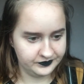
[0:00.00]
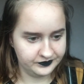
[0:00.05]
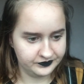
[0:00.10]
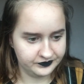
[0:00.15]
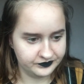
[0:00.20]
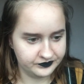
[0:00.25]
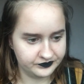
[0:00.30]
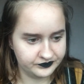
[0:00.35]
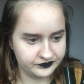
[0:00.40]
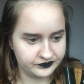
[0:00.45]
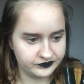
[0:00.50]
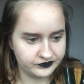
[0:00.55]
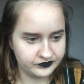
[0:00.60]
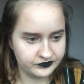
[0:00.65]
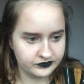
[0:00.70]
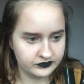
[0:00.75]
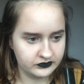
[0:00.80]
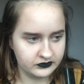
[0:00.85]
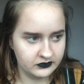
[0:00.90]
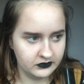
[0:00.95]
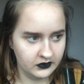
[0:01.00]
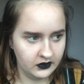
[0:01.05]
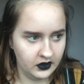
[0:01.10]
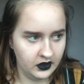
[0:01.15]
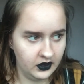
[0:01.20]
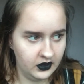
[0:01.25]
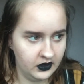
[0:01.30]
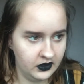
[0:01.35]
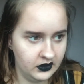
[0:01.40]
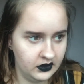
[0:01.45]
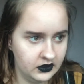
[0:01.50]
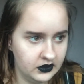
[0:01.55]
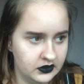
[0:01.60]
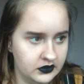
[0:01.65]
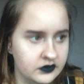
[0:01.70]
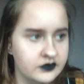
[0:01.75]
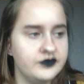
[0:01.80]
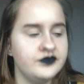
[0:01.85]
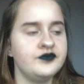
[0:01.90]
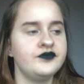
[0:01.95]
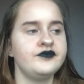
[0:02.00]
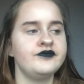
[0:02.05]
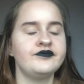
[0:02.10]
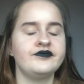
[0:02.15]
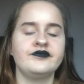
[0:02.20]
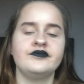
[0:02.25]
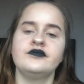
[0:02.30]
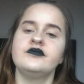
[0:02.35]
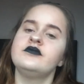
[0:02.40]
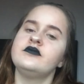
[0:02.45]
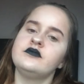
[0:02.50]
Nothing is said.